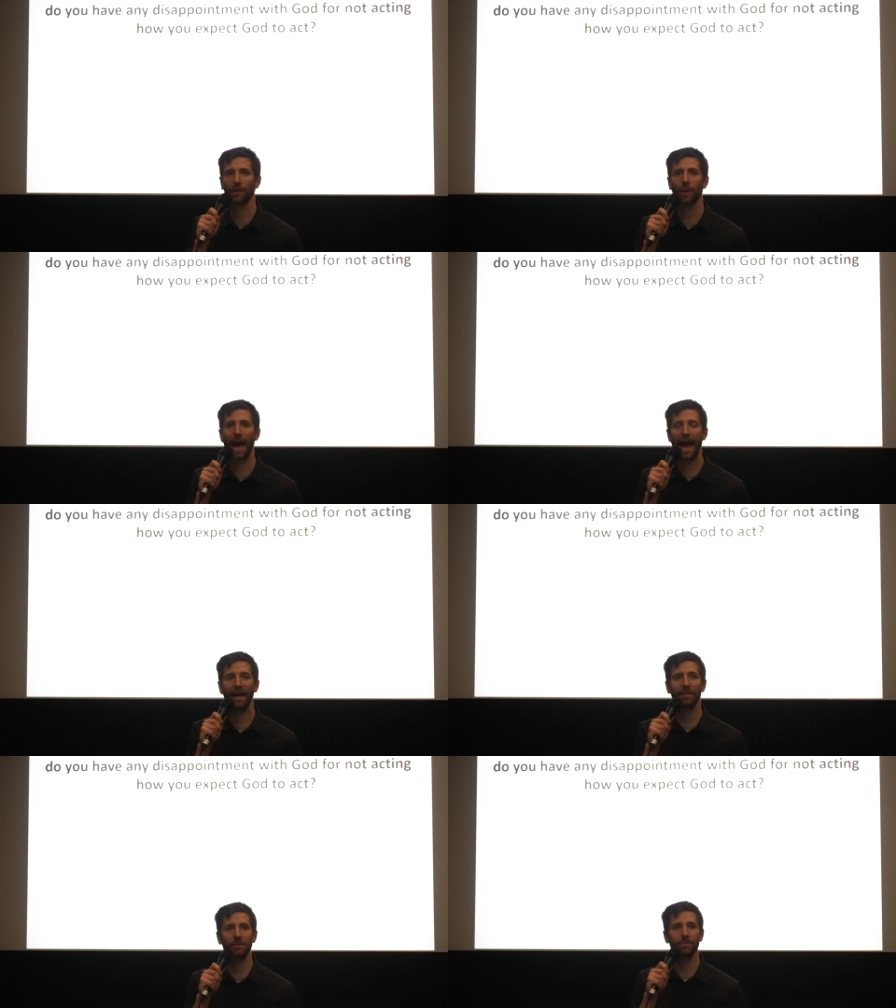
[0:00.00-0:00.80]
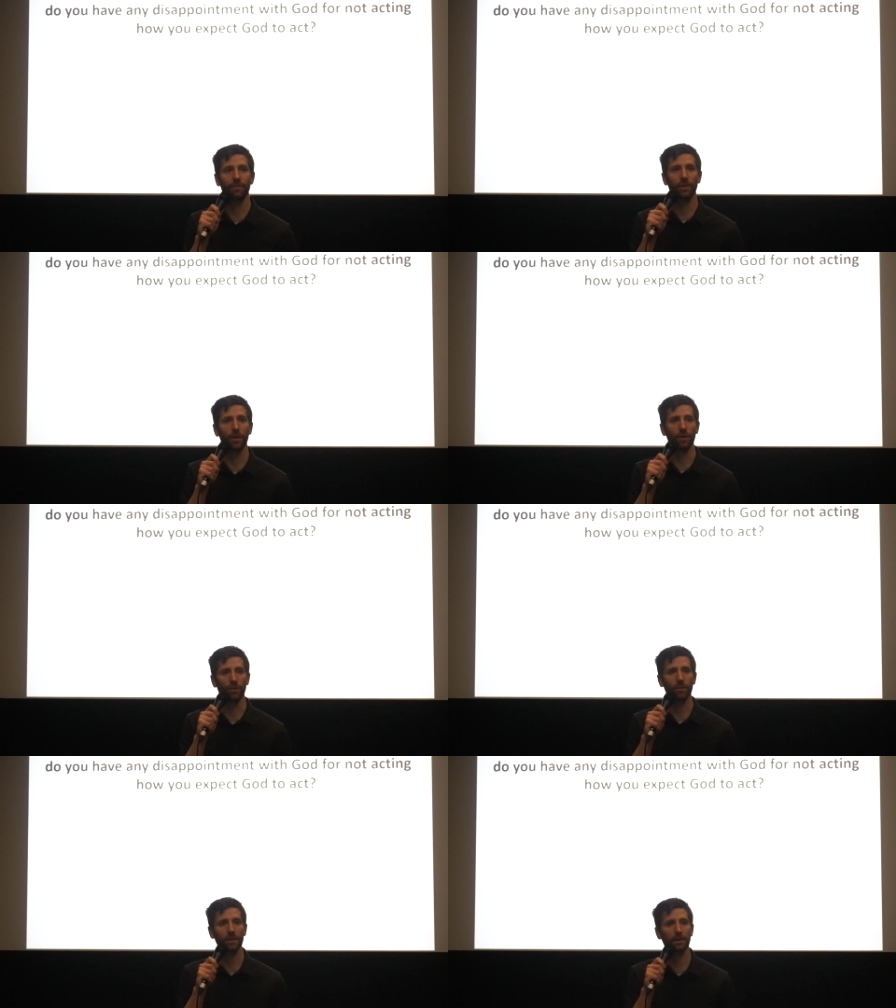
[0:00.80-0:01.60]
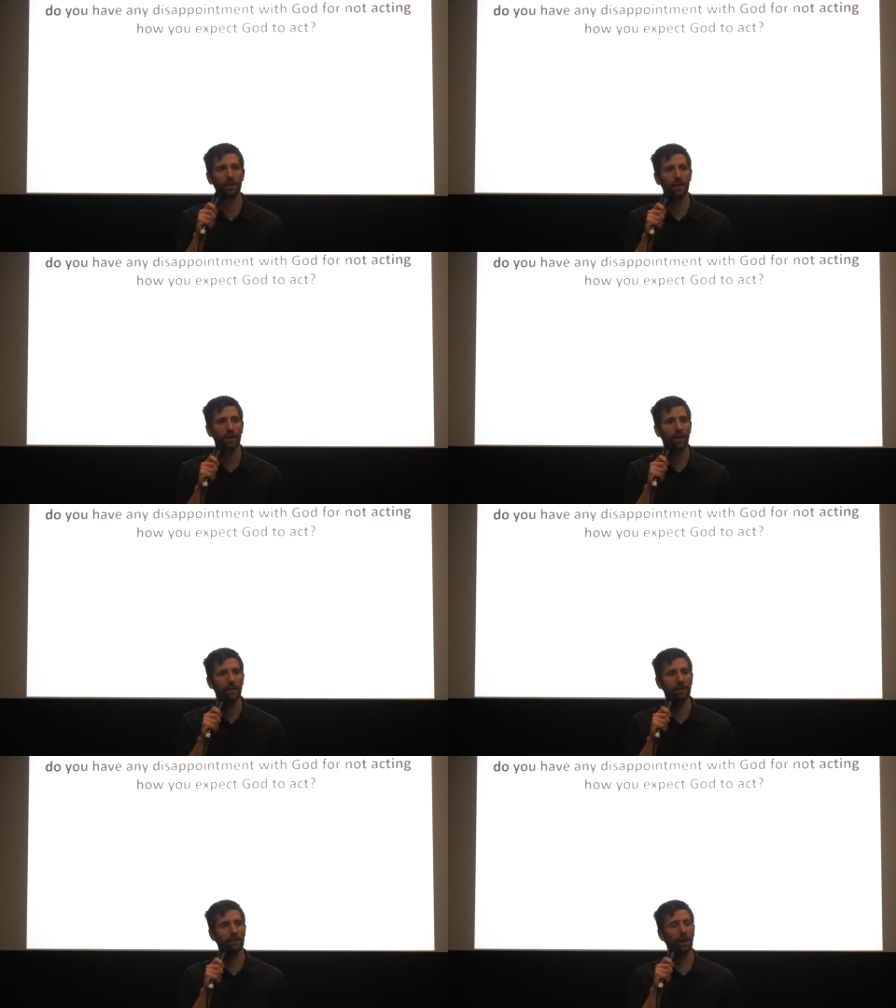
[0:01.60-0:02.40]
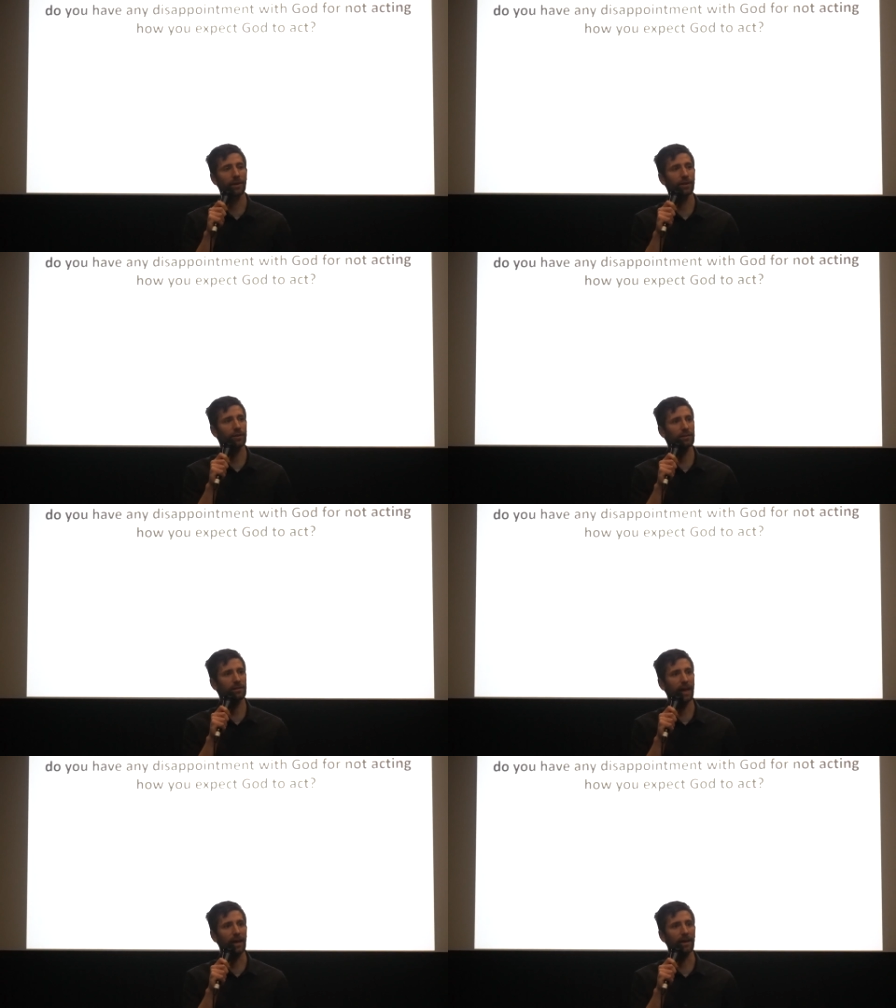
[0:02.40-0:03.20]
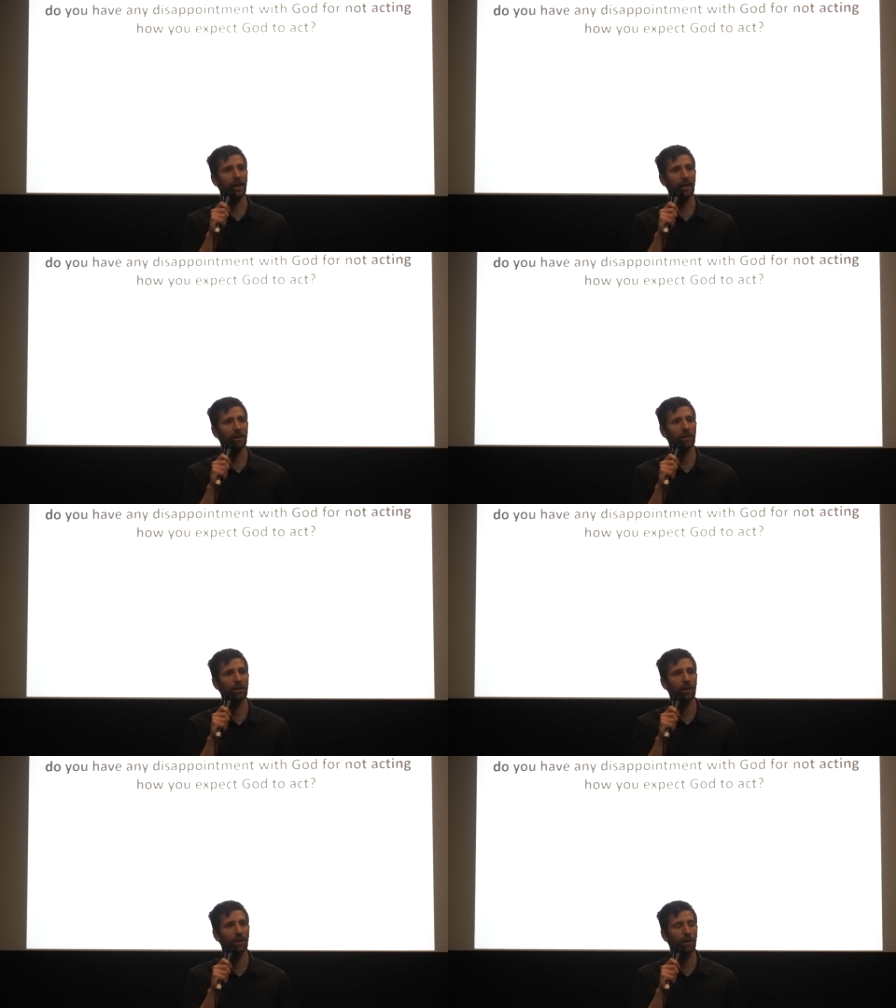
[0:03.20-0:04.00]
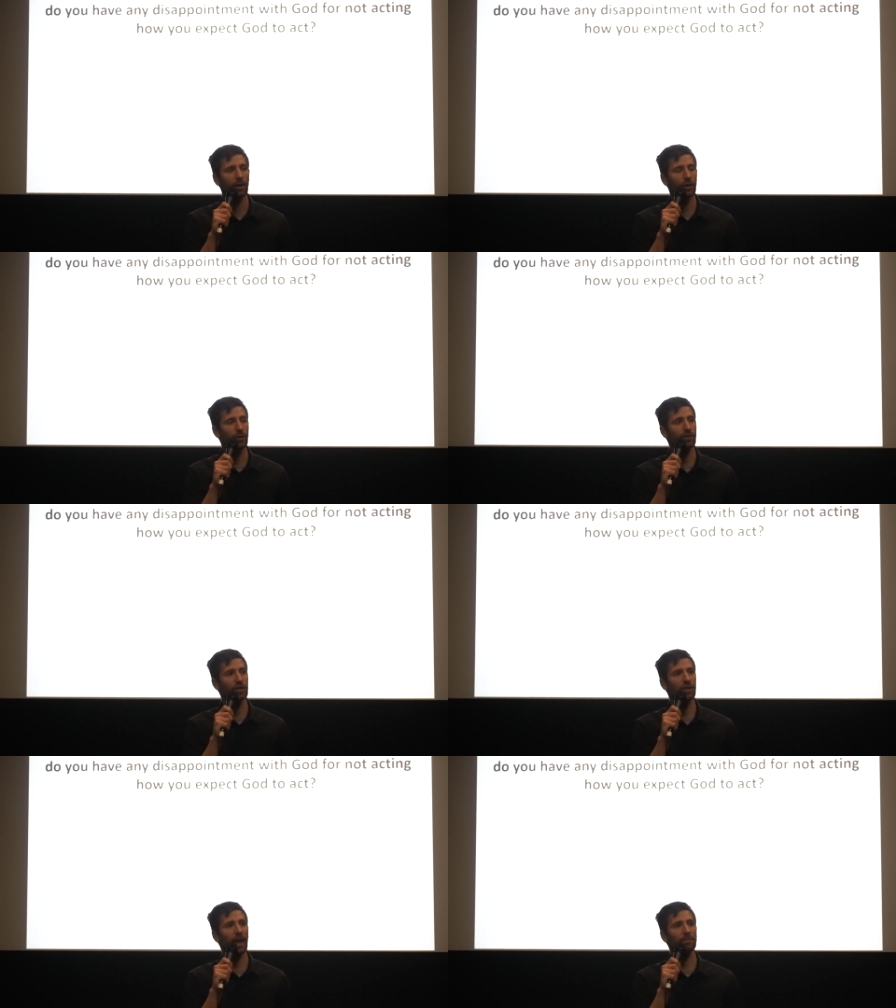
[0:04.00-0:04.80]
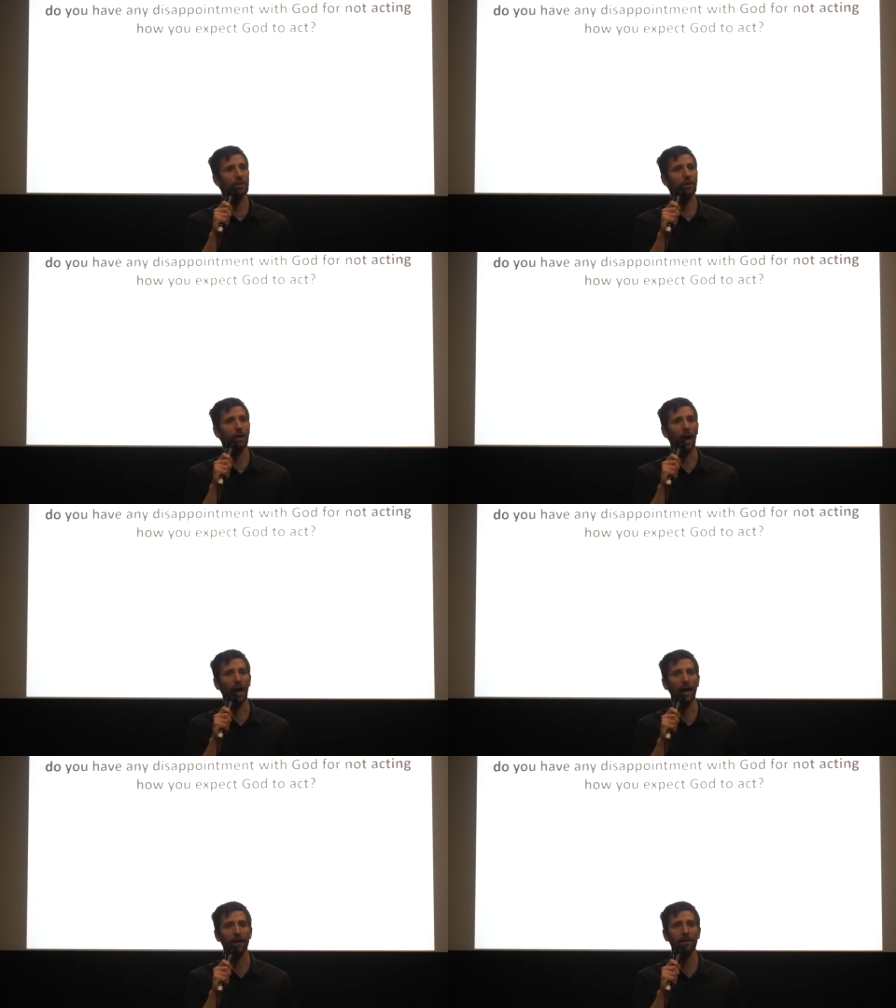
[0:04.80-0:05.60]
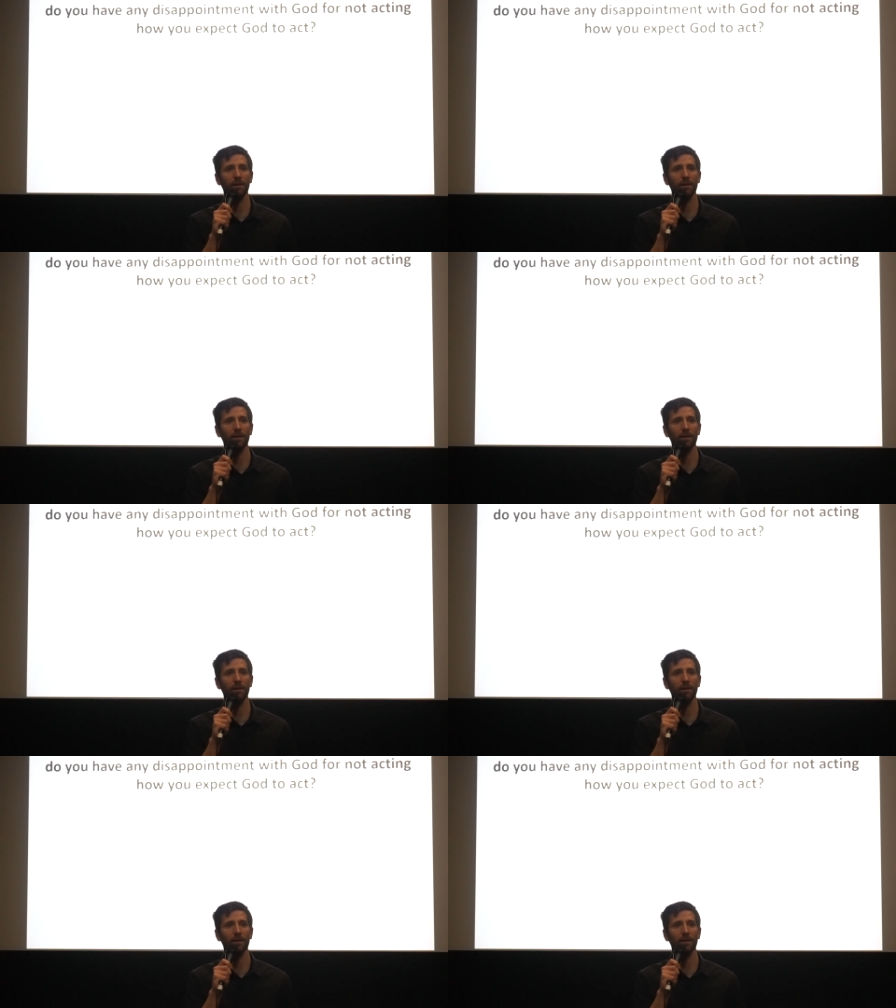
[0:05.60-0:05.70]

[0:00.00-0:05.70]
You had this view, this understanding. You've shaped your God.